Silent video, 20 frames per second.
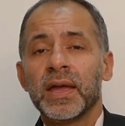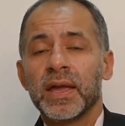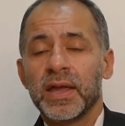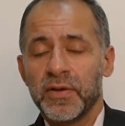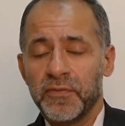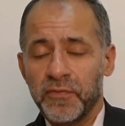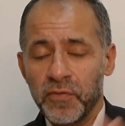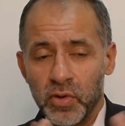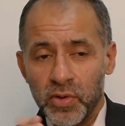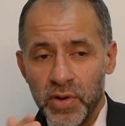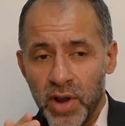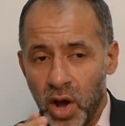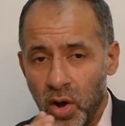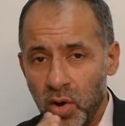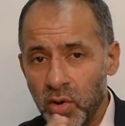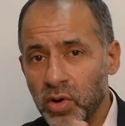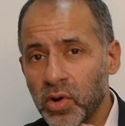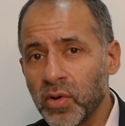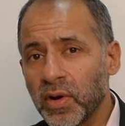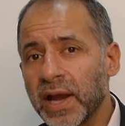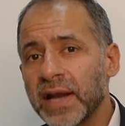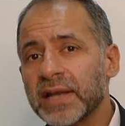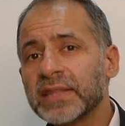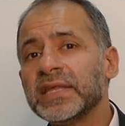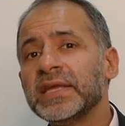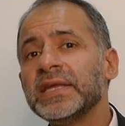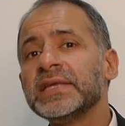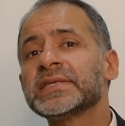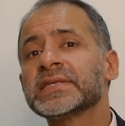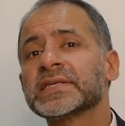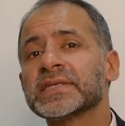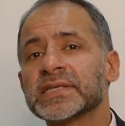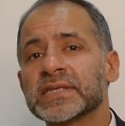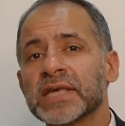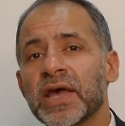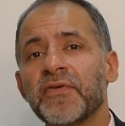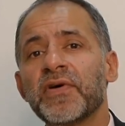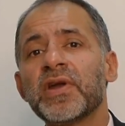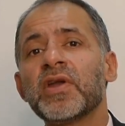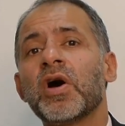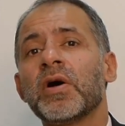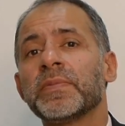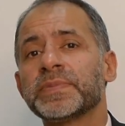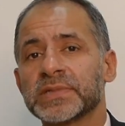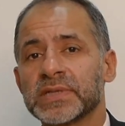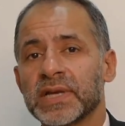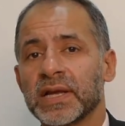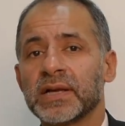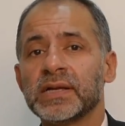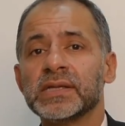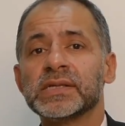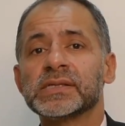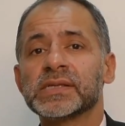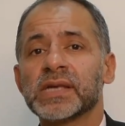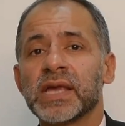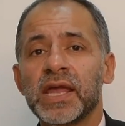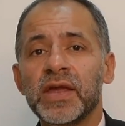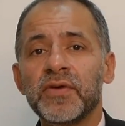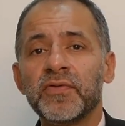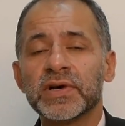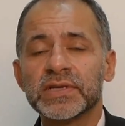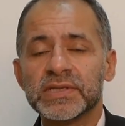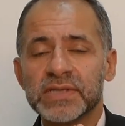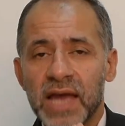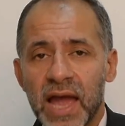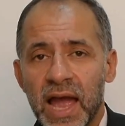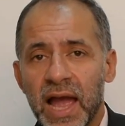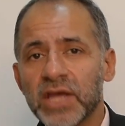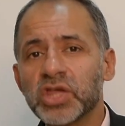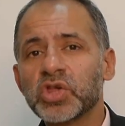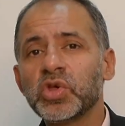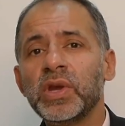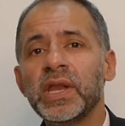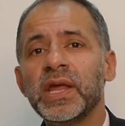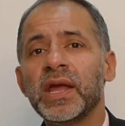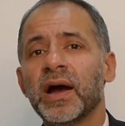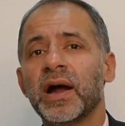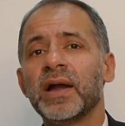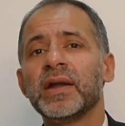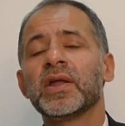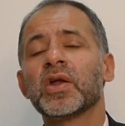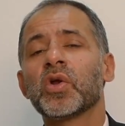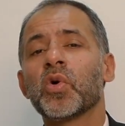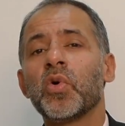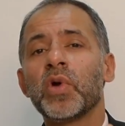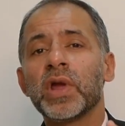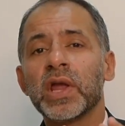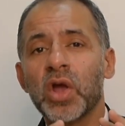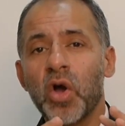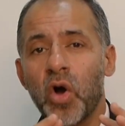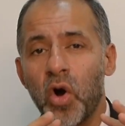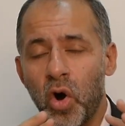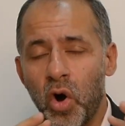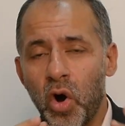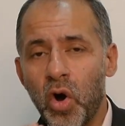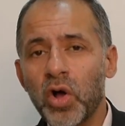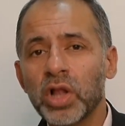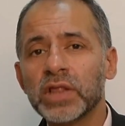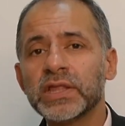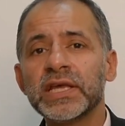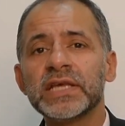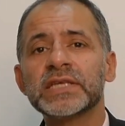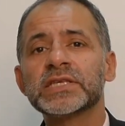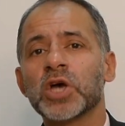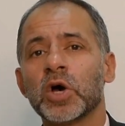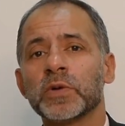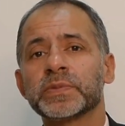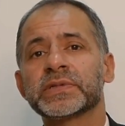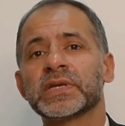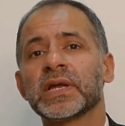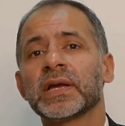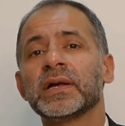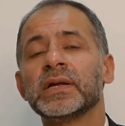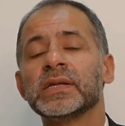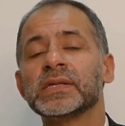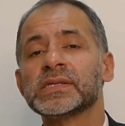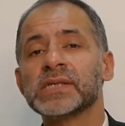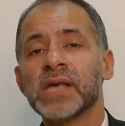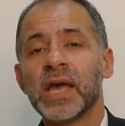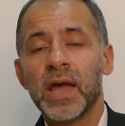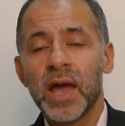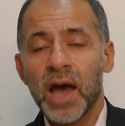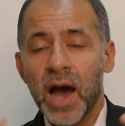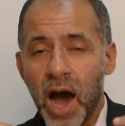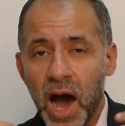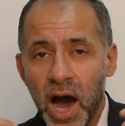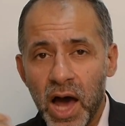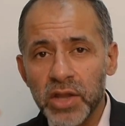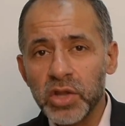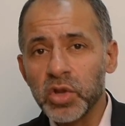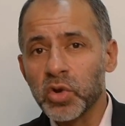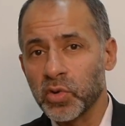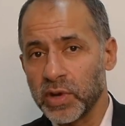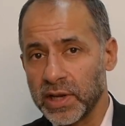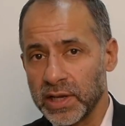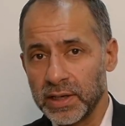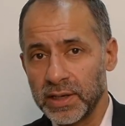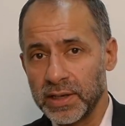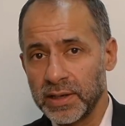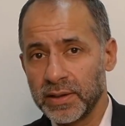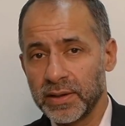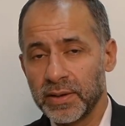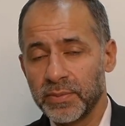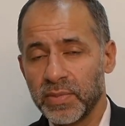If you now look at these 7 obstacles, he was actually undergoing all these obstacles unknowingly,